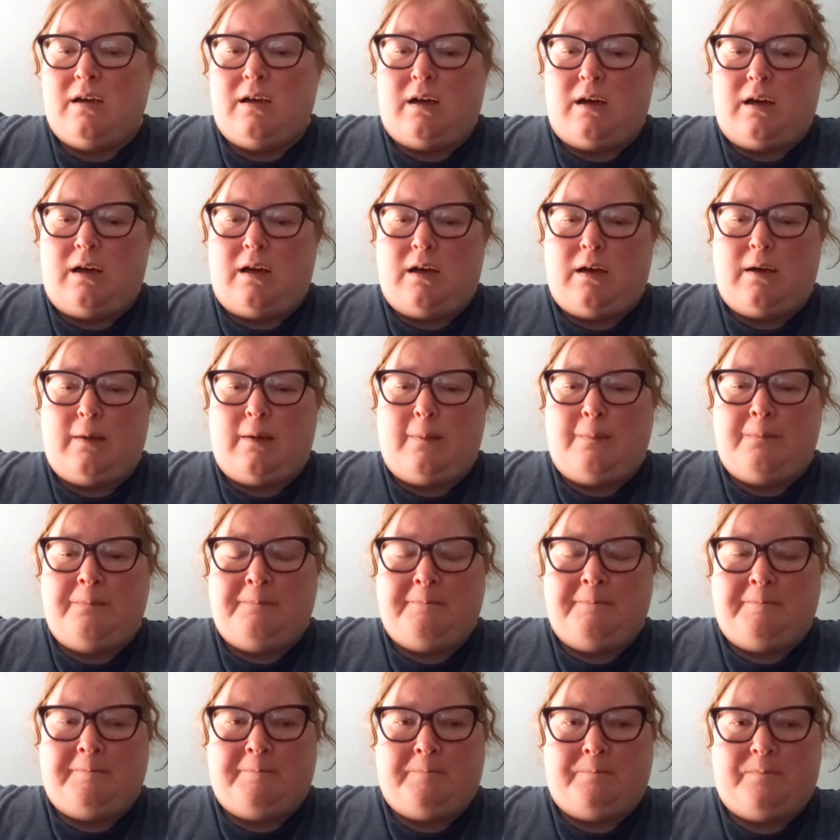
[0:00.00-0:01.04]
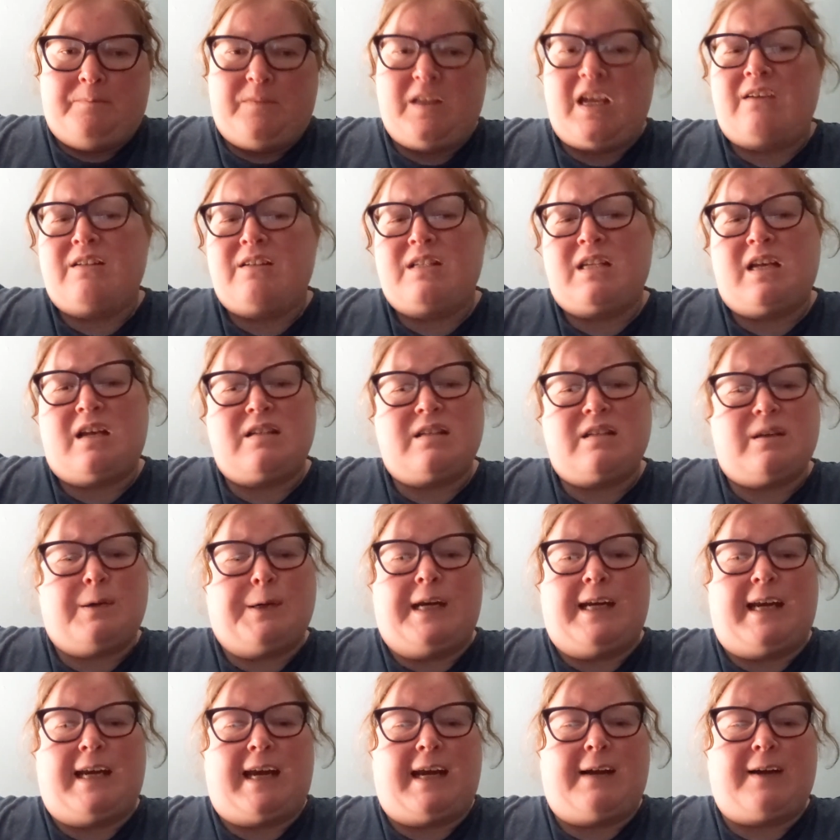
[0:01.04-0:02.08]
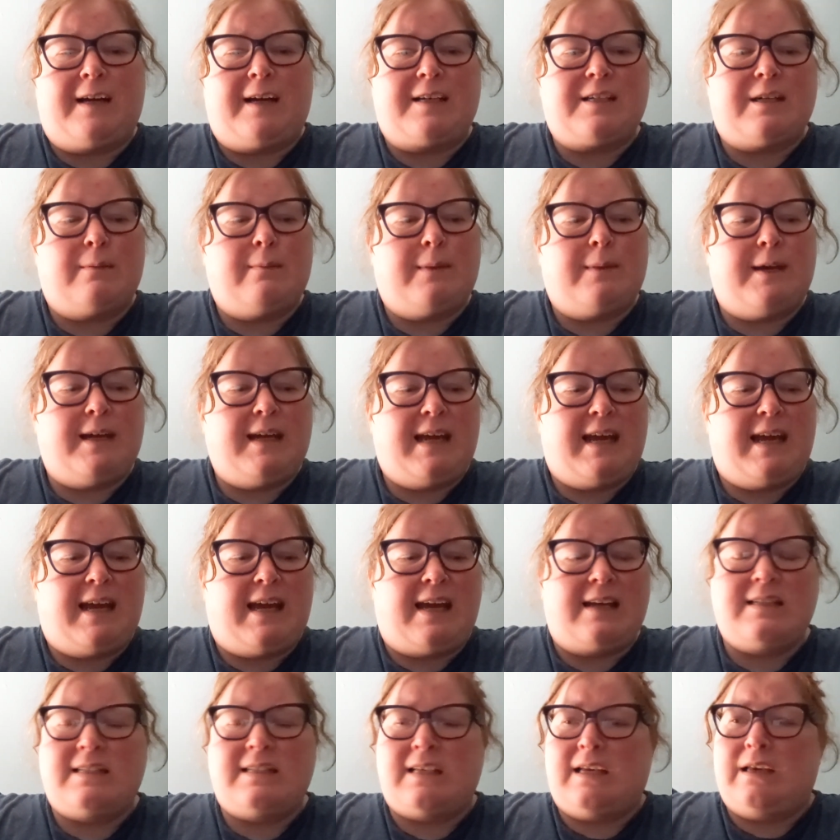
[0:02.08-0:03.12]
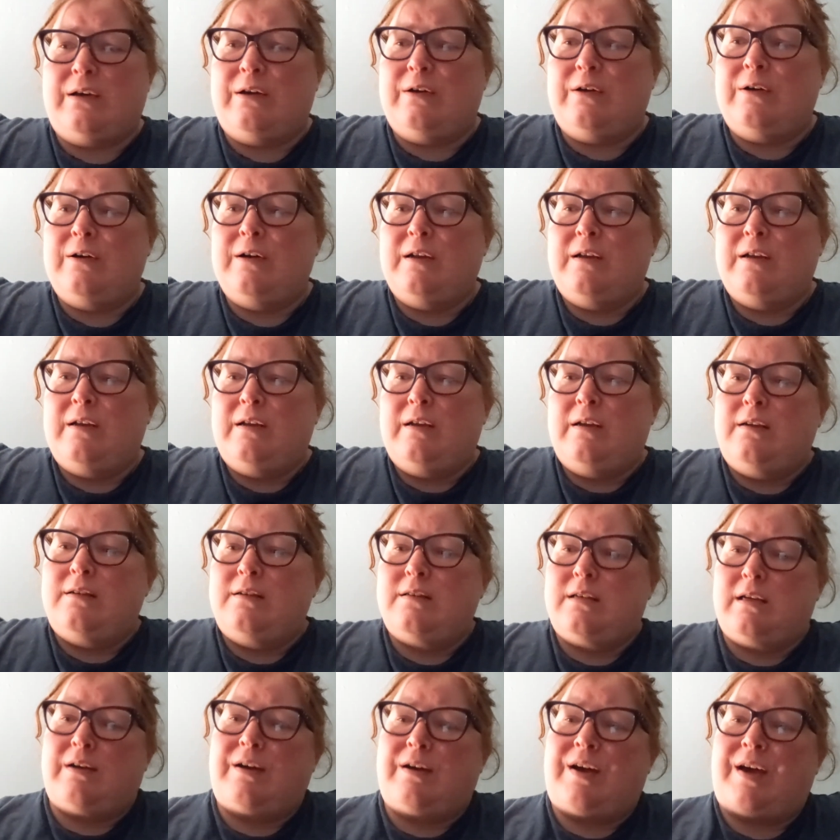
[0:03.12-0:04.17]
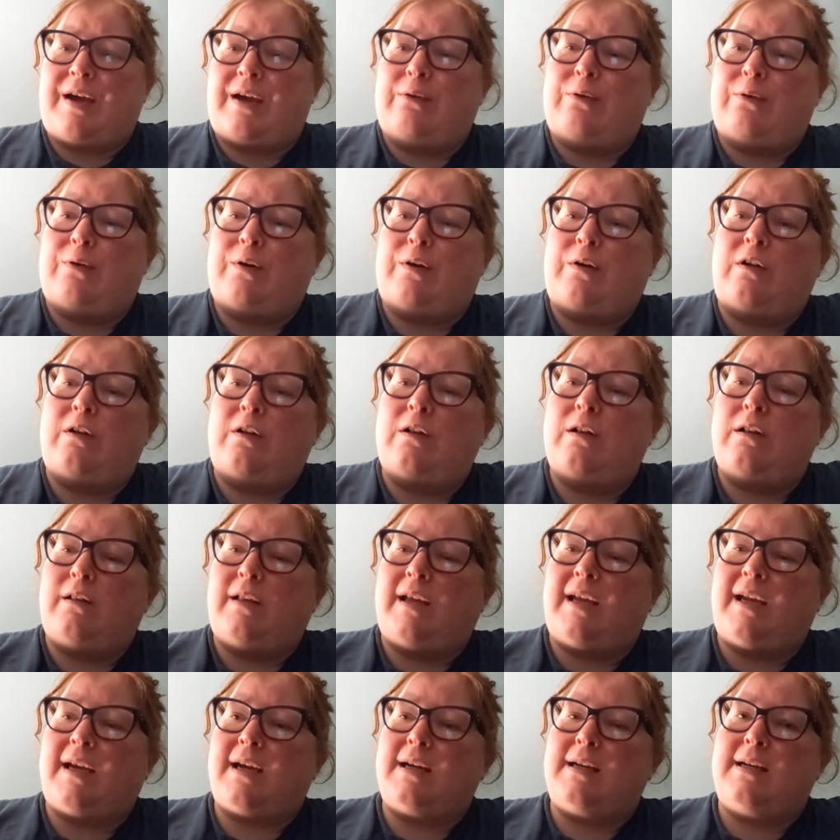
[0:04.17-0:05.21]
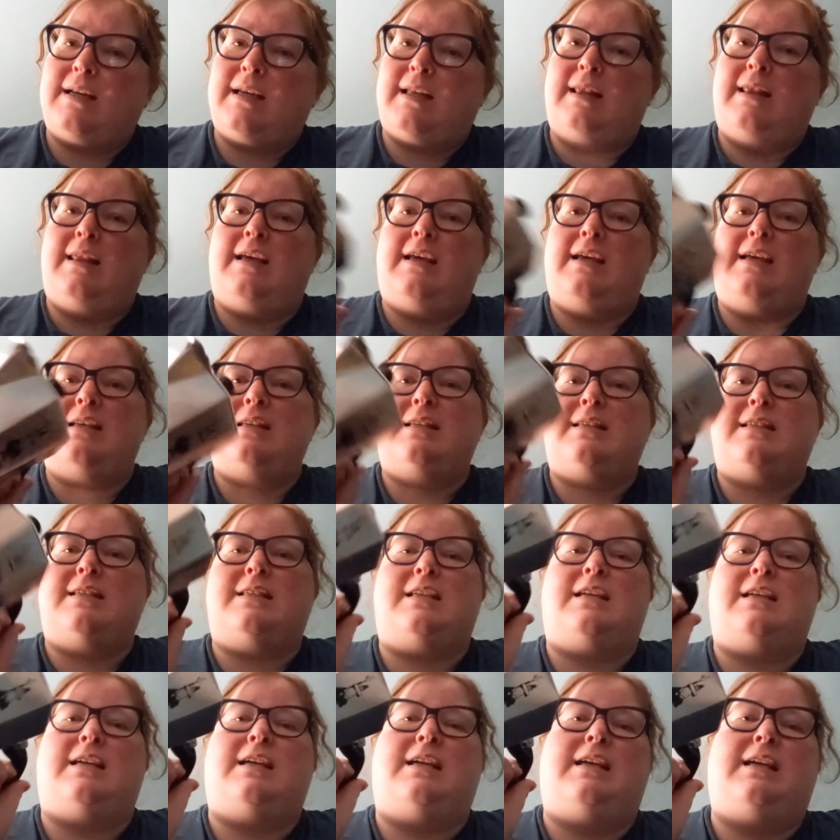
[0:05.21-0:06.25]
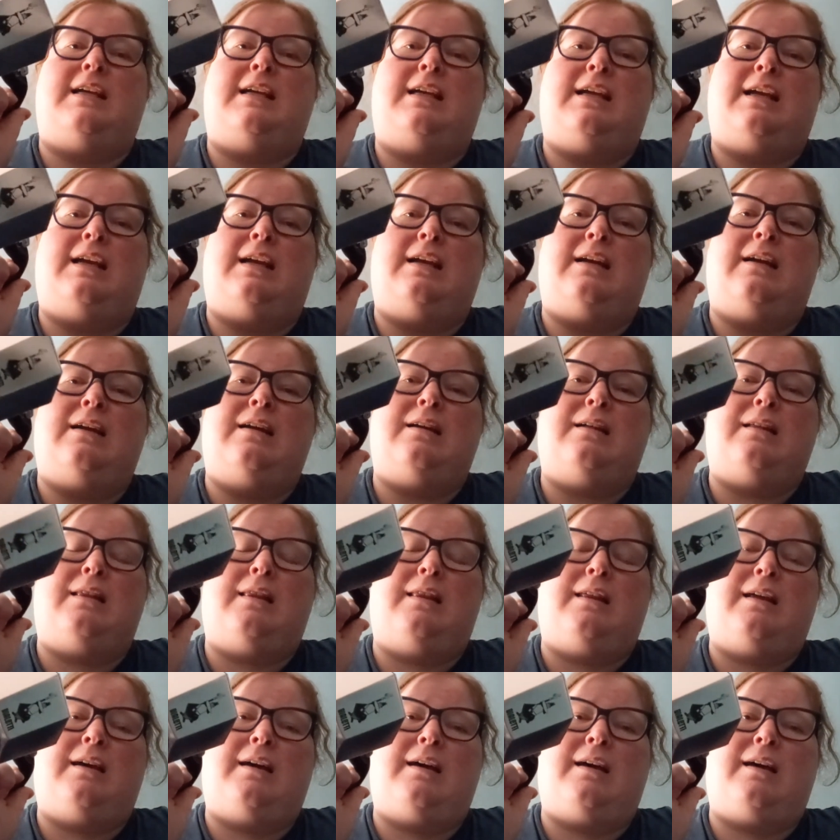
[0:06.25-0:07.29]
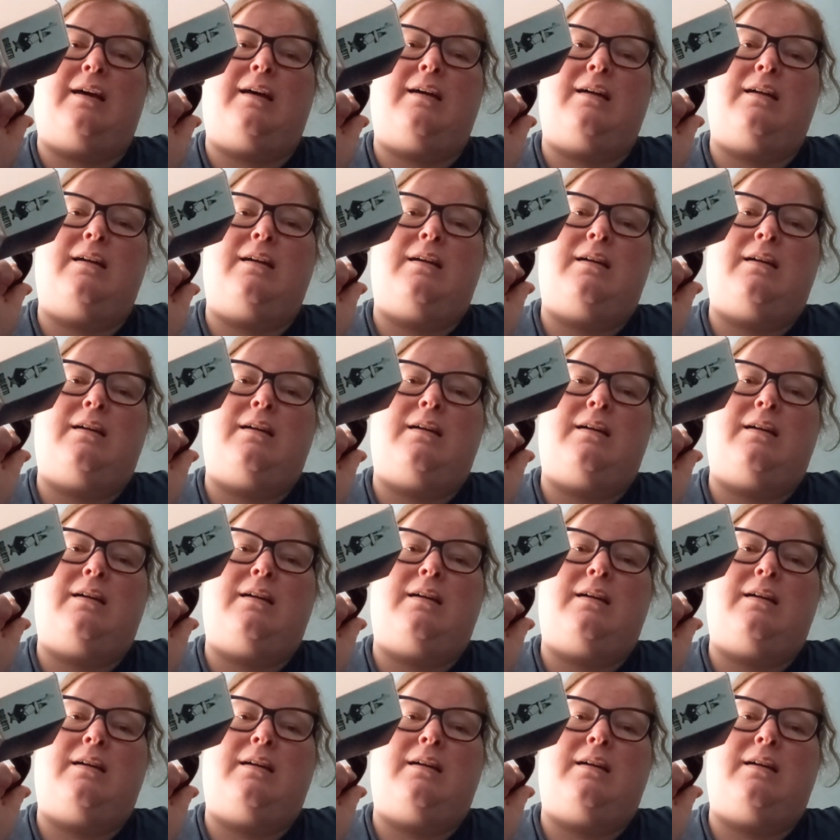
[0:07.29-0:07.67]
That was also a digression, but yeah, so I will link to this in the